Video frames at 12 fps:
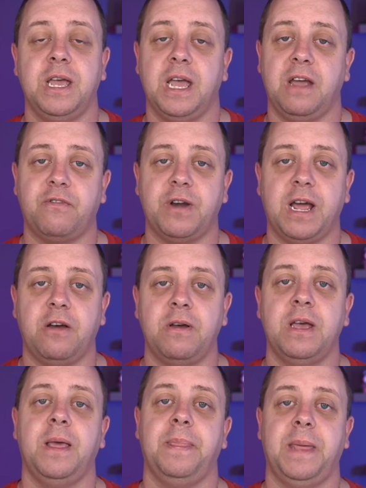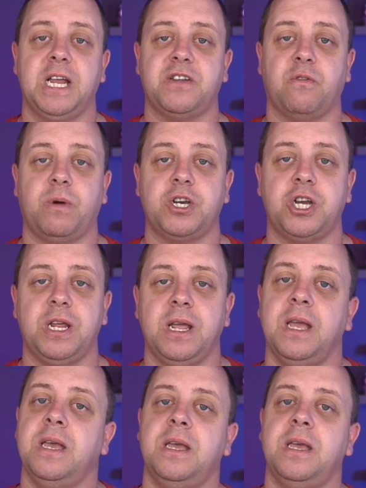And for now, thanks for watching.